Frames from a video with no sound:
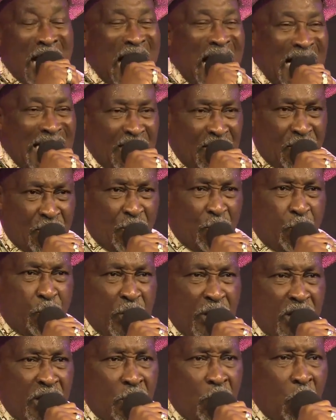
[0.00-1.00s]
and
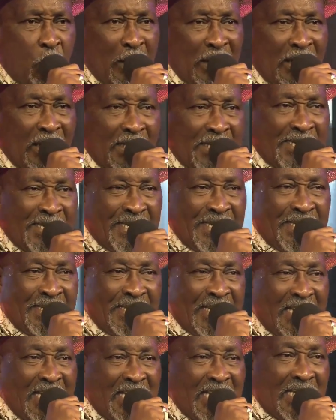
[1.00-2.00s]
we will
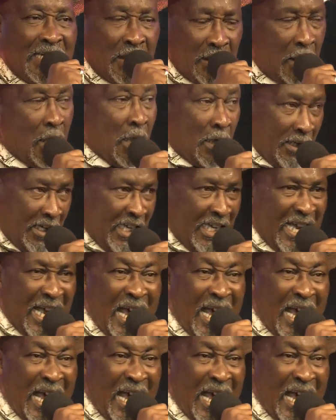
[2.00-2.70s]
see the